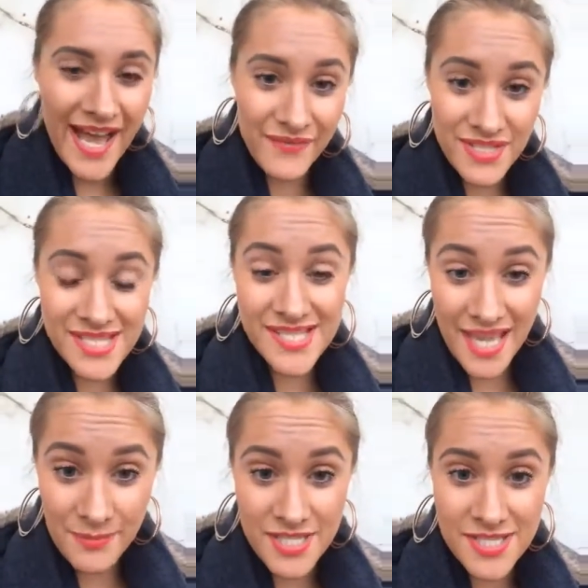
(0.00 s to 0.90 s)
have the
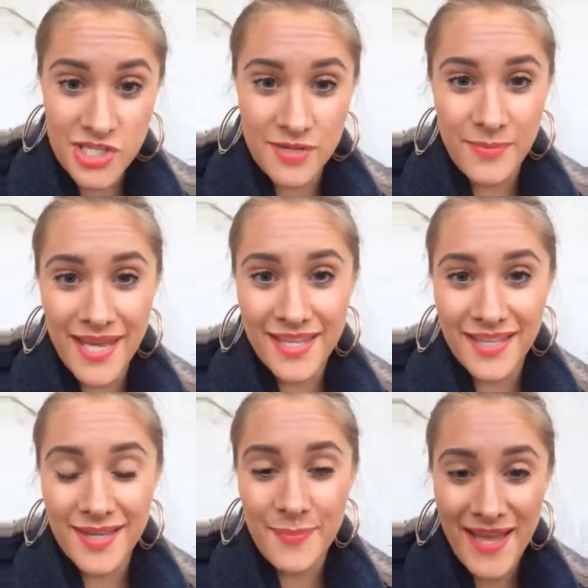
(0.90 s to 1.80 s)
same decision
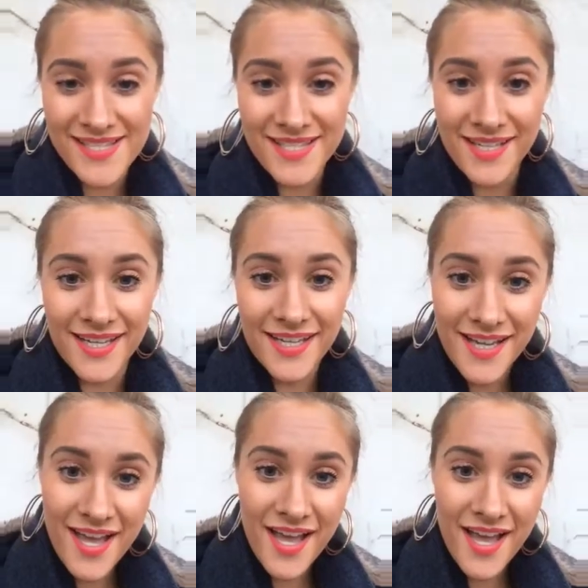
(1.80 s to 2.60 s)
making capacity